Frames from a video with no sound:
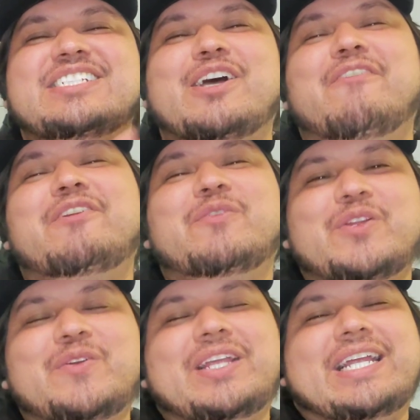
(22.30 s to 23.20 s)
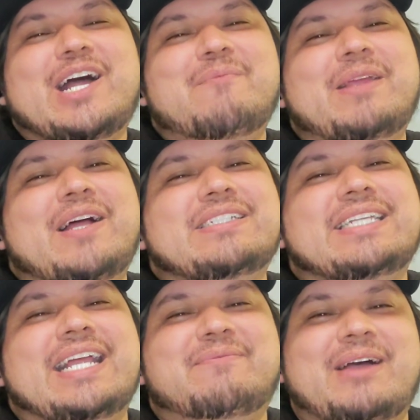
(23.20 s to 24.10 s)
So if you really could help me out
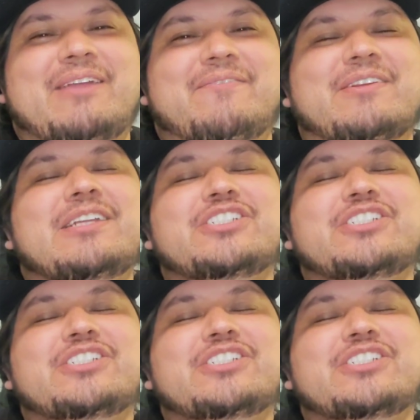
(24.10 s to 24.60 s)
to get my